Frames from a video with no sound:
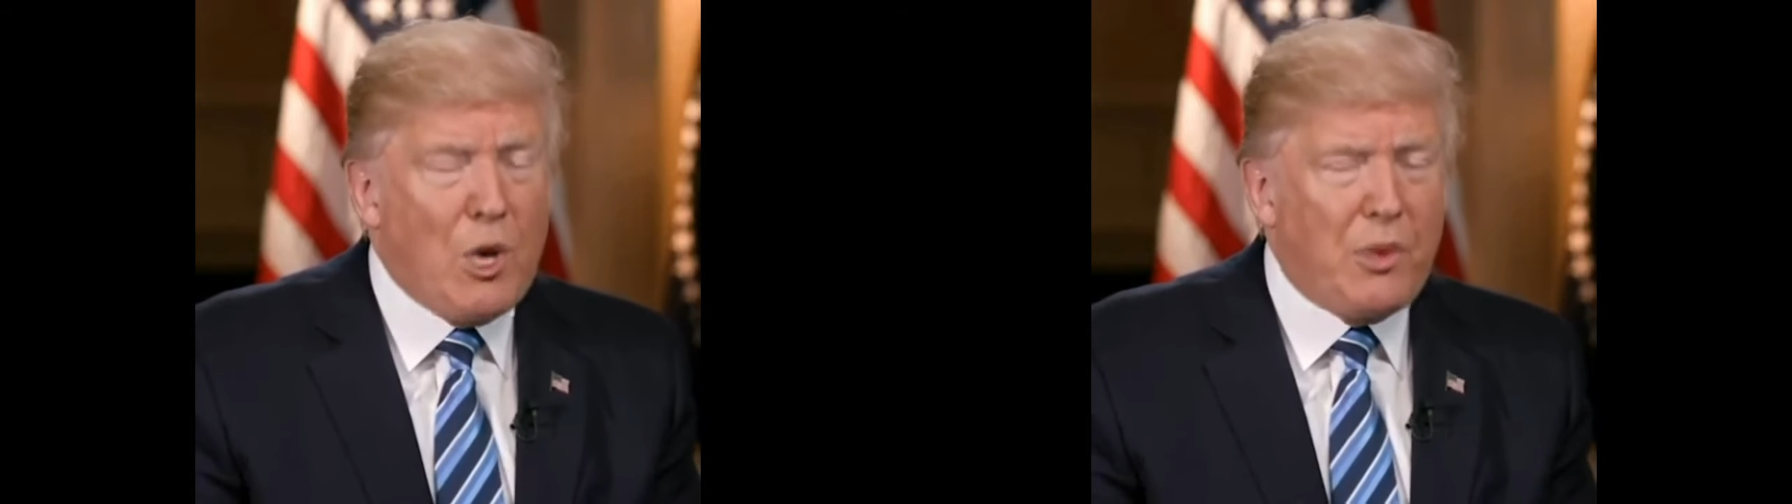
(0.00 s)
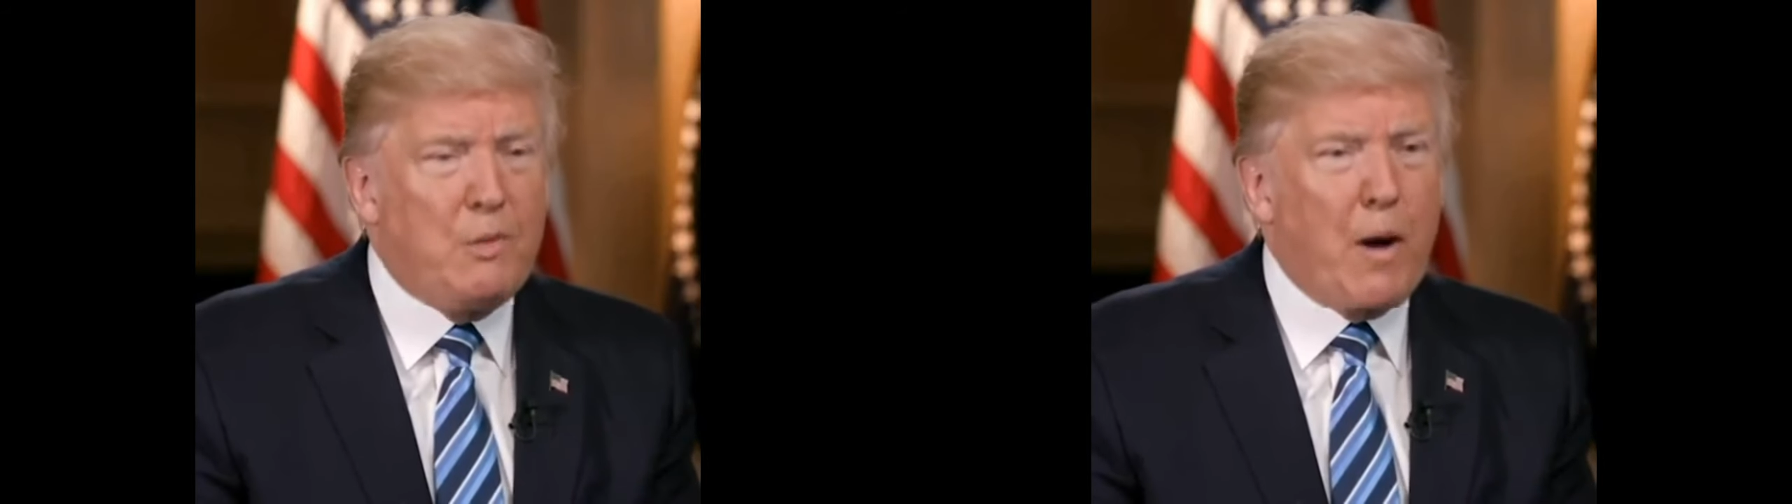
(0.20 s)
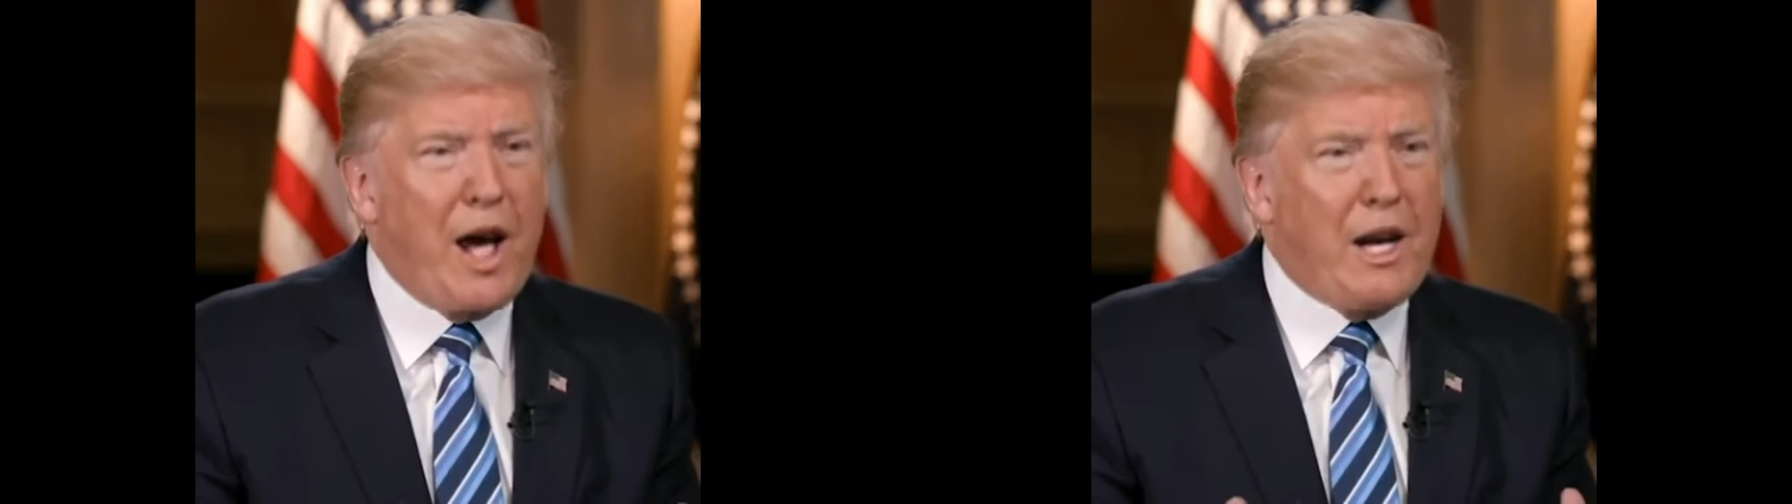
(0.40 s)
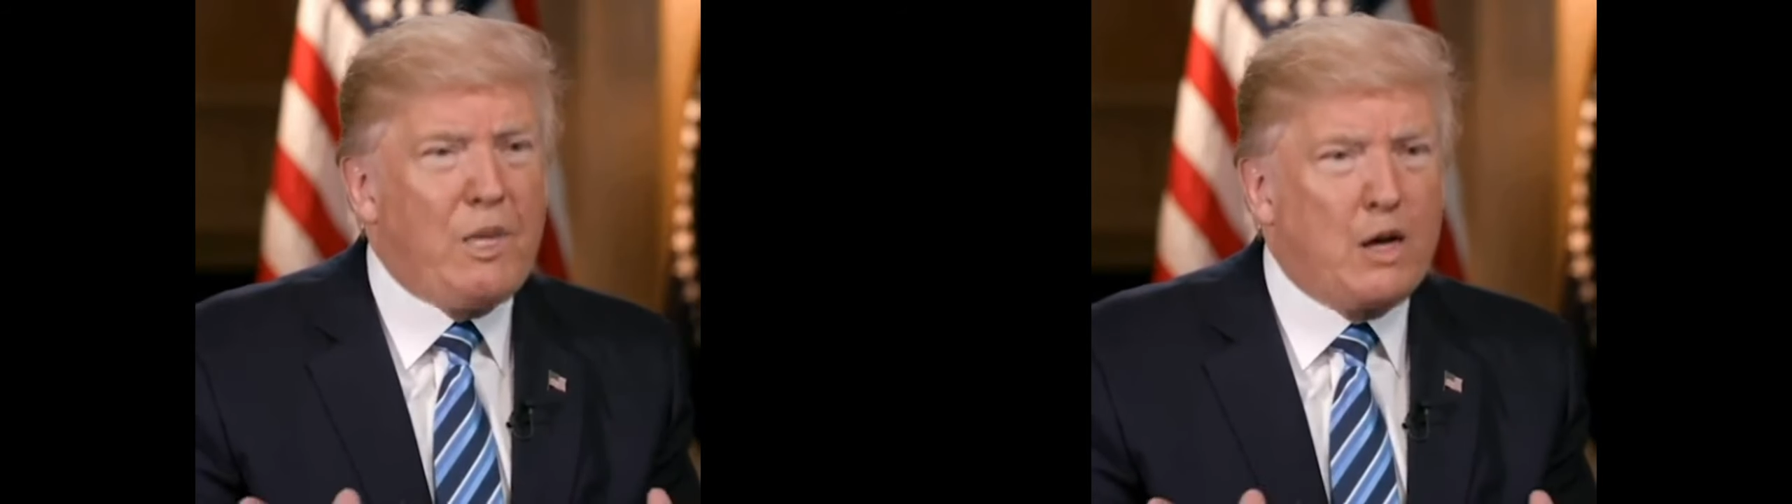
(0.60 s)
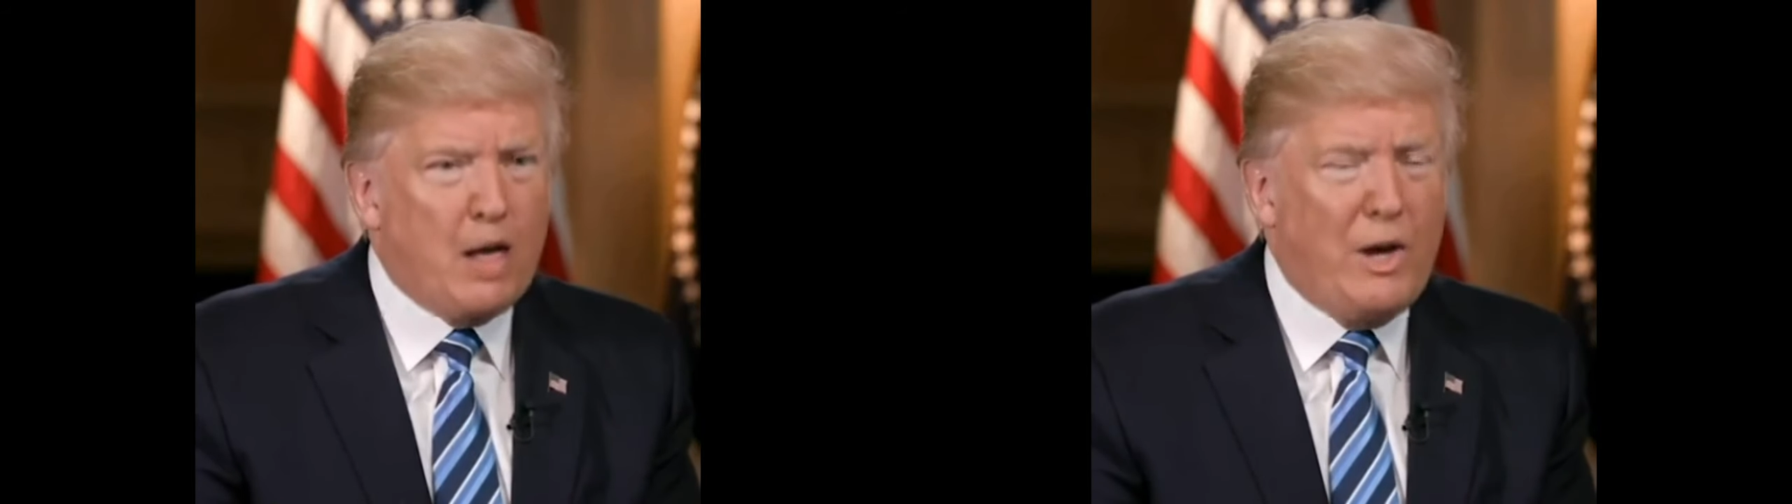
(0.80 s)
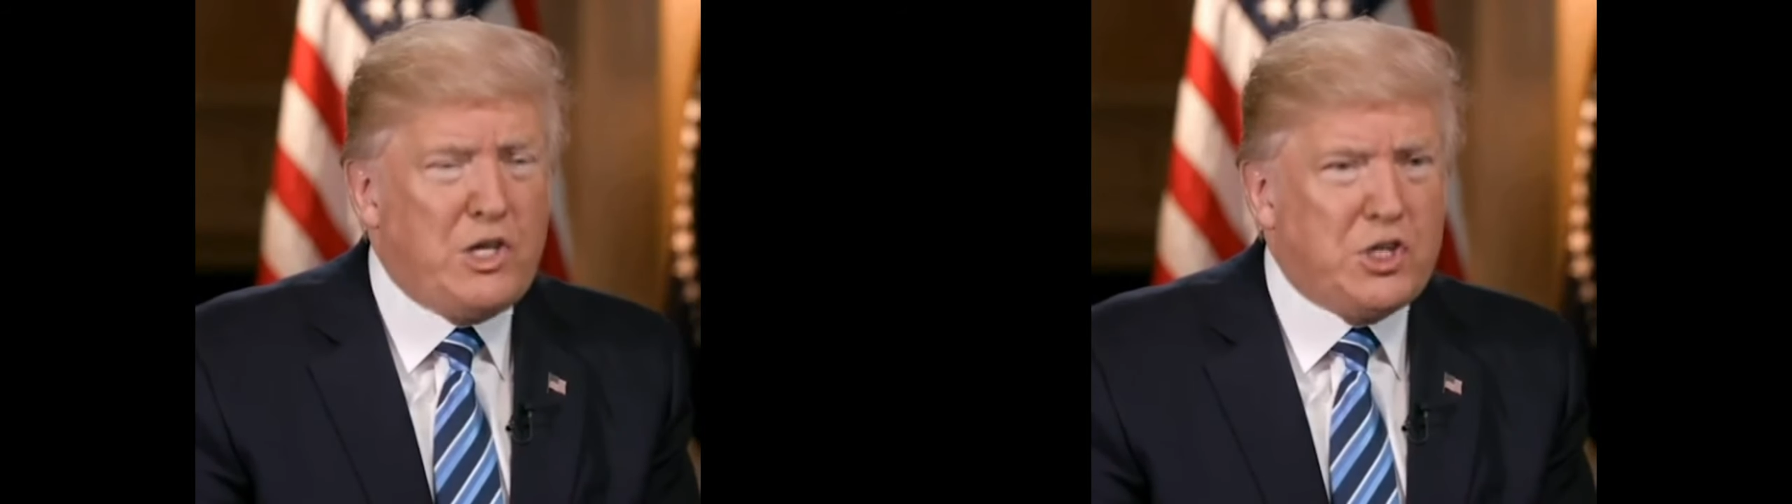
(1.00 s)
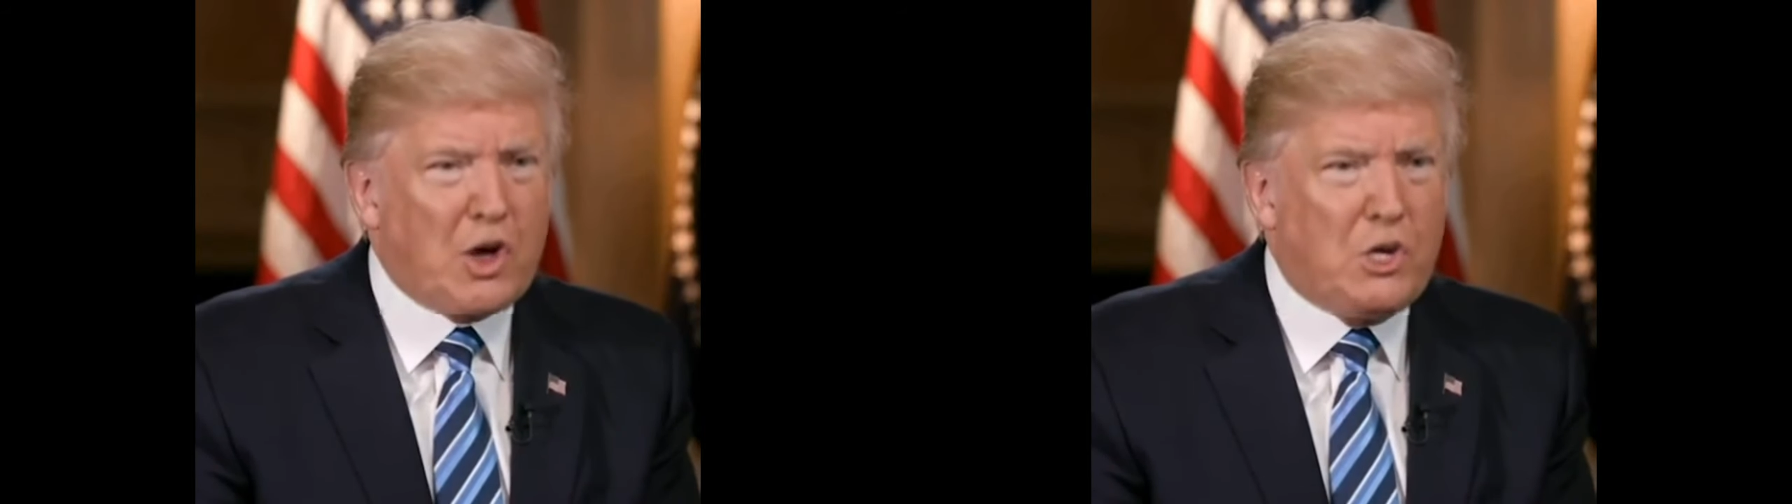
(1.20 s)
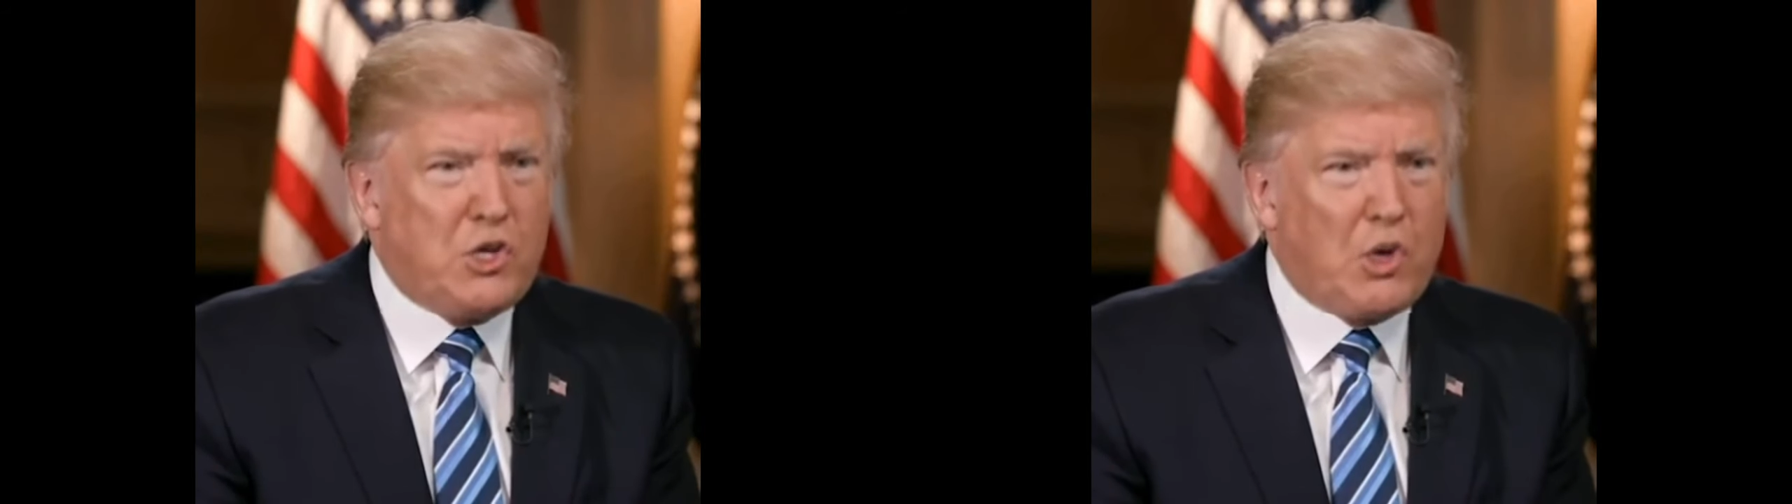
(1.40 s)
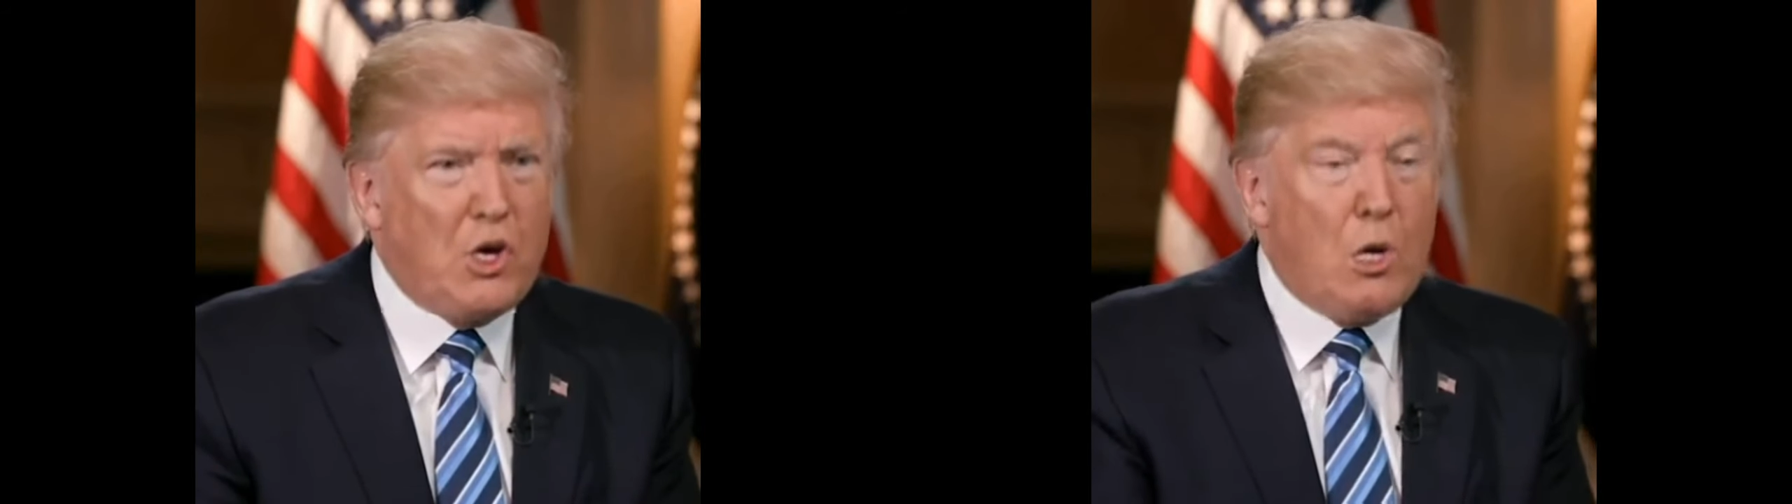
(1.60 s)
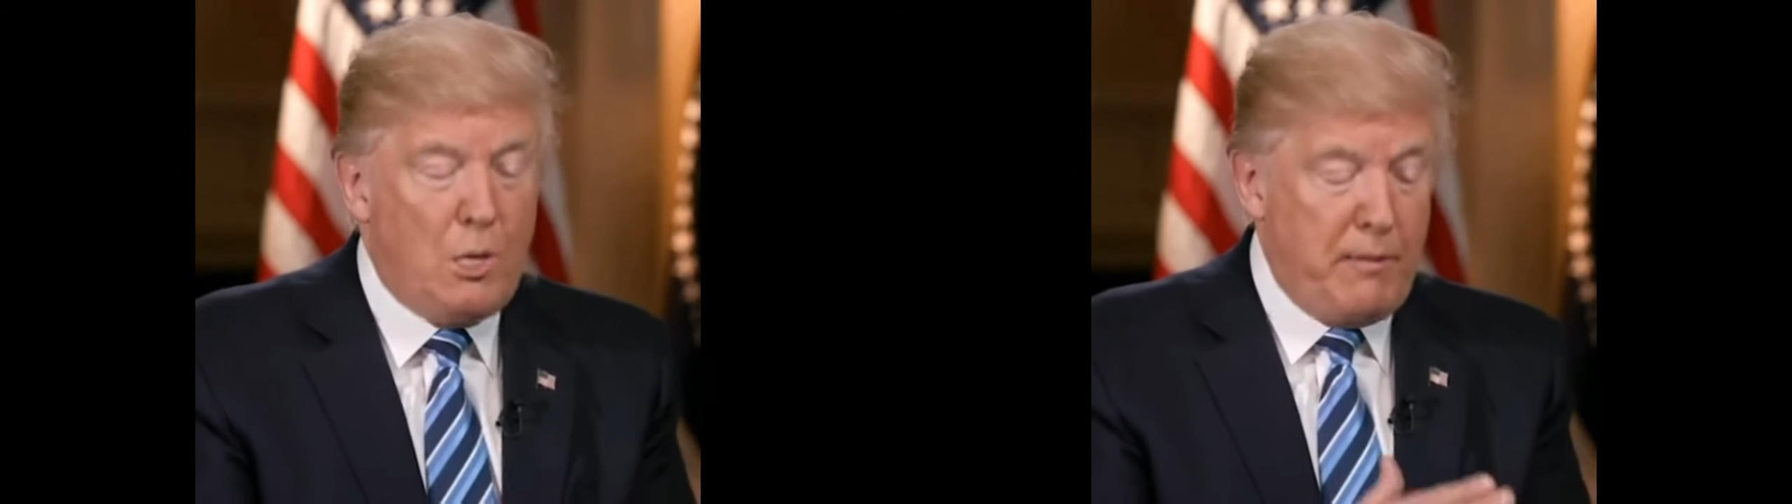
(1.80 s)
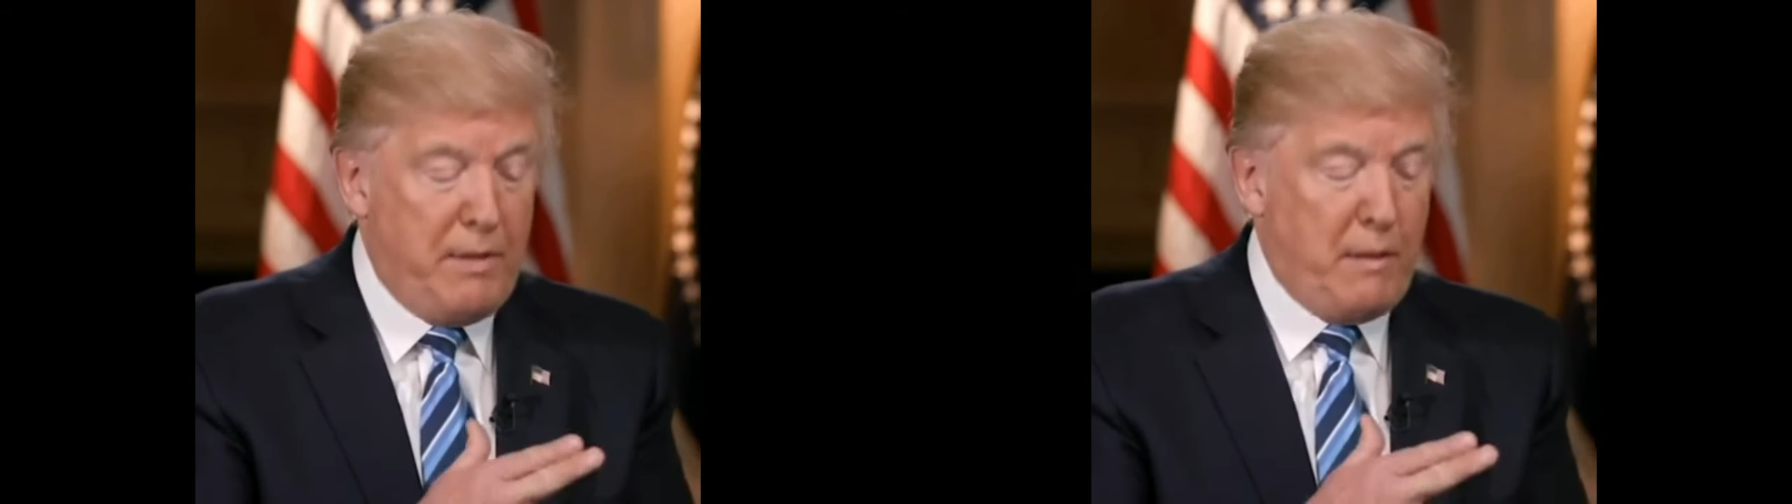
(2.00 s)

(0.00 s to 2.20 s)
you revile. So true.